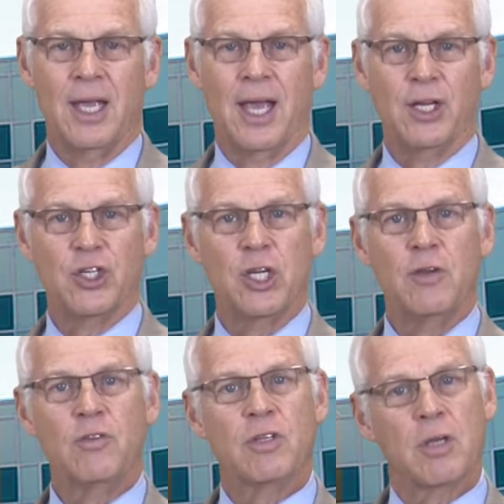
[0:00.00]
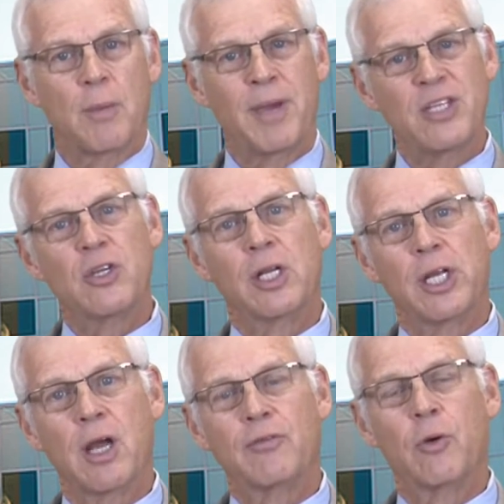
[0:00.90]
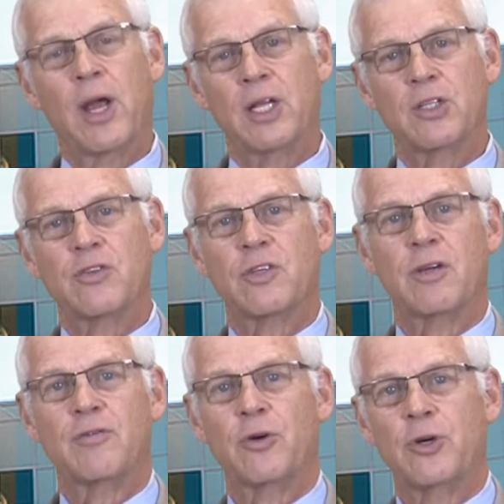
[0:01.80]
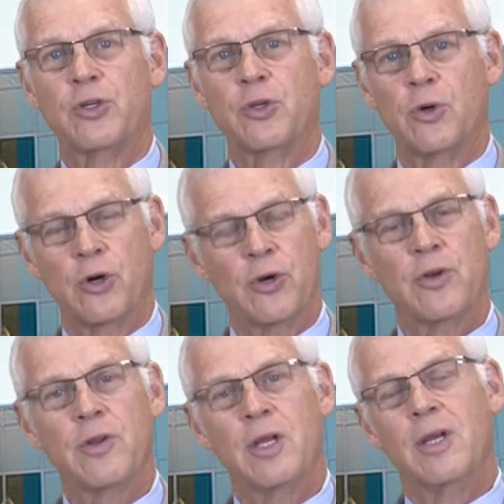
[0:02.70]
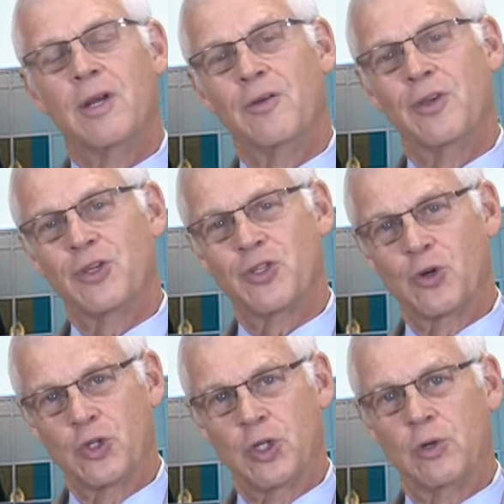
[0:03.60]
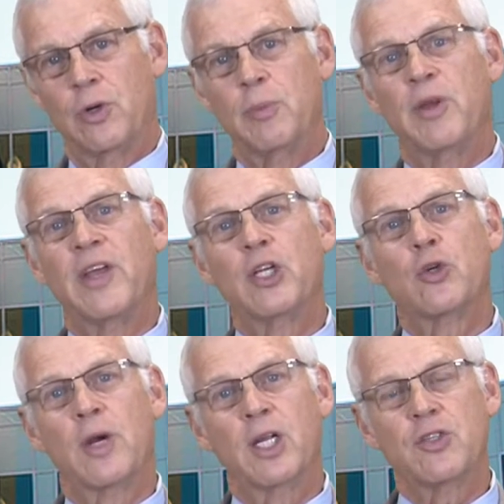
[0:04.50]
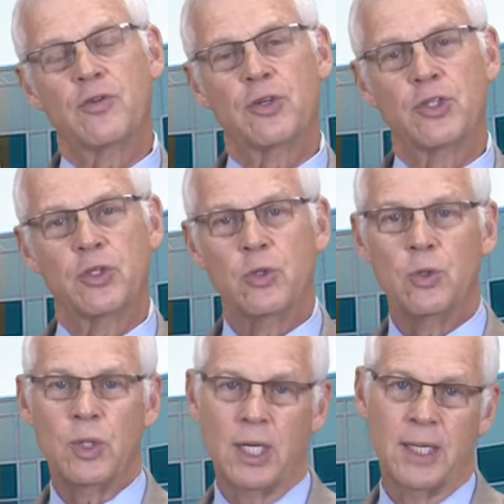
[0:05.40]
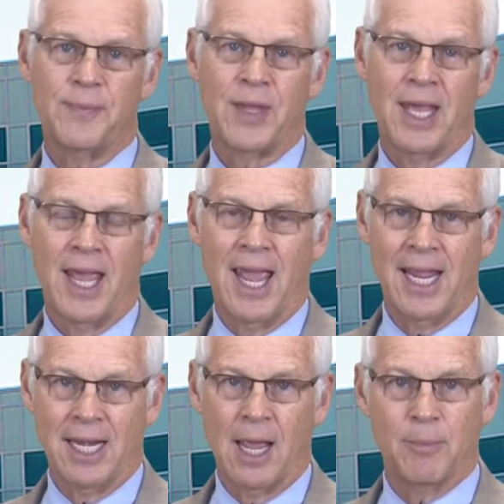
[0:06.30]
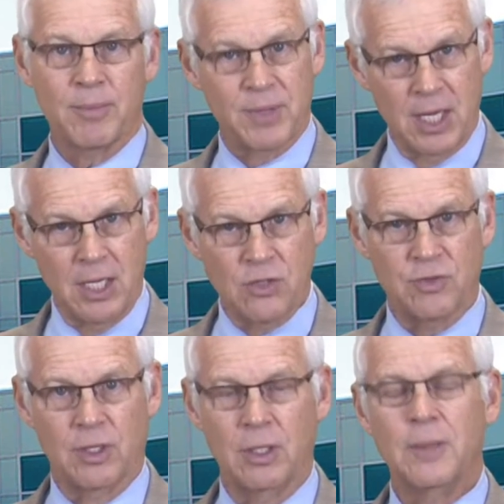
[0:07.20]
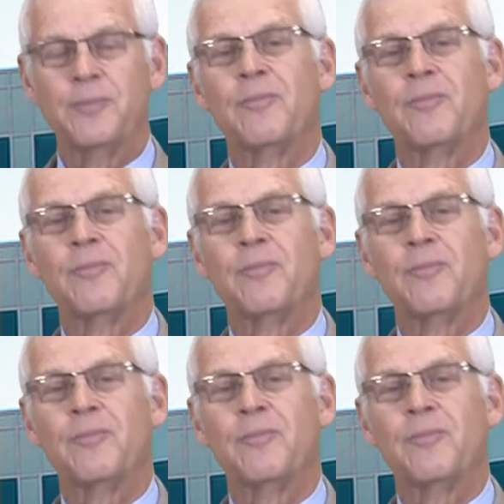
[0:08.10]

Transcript: had achieved uh, basically enough credits for her to earn the associate degree, but then transferred to A&M Kingsville